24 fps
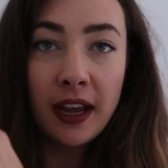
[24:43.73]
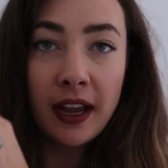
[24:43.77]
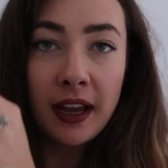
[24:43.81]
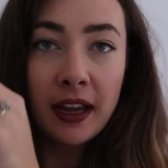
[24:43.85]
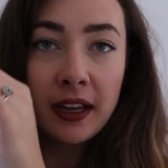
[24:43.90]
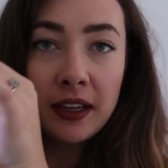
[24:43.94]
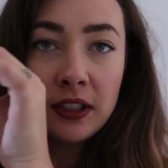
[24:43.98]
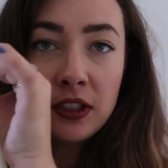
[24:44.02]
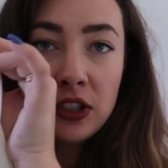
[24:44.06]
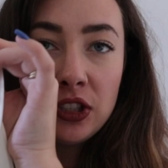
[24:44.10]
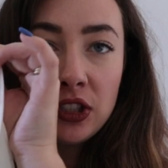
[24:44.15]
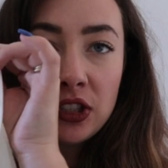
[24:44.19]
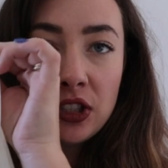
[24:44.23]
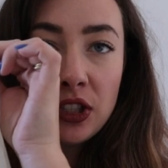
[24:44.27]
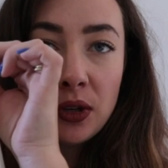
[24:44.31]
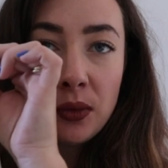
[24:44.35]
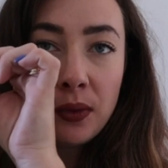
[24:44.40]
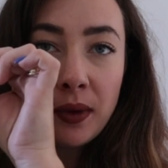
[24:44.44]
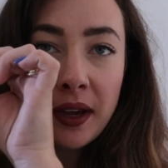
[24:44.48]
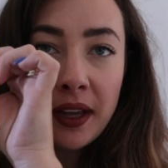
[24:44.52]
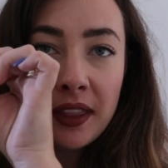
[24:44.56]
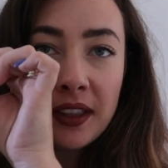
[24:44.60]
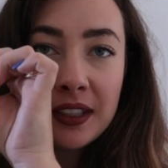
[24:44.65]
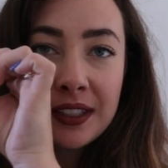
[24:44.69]
edge to
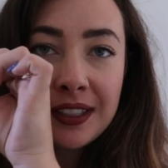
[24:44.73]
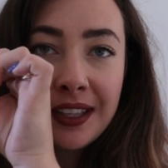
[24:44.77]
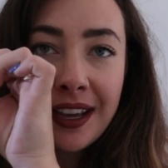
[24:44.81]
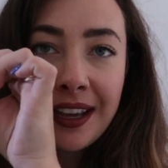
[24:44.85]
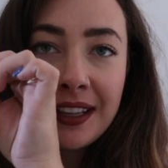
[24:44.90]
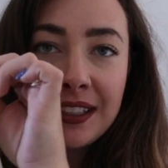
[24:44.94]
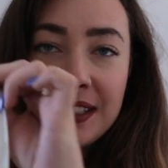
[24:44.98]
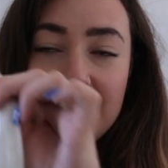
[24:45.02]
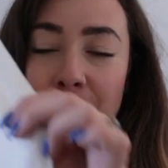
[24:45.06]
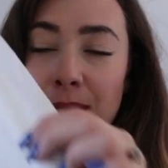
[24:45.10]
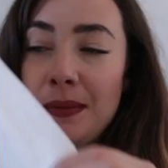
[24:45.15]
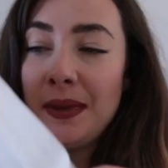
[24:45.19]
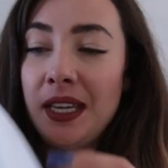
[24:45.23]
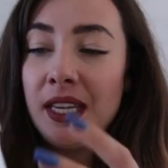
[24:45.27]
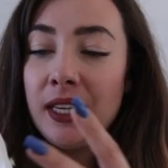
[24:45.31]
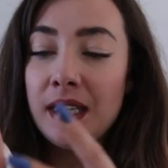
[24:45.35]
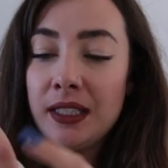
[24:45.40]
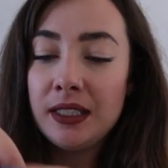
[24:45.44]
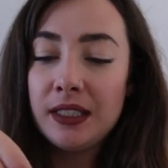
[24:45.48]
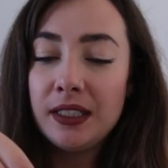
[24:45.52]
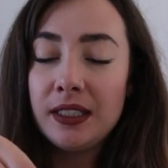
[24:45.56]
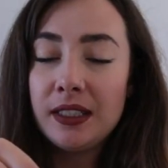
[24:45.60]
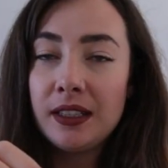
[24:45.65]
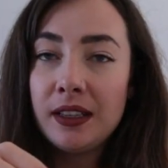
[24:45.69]
where the sides
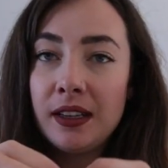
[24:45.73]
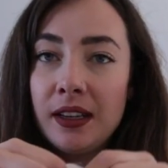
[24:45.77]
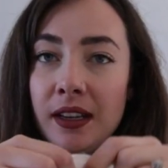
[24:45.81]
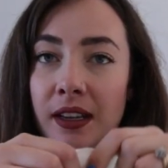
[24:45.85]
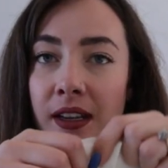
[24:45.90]
meet,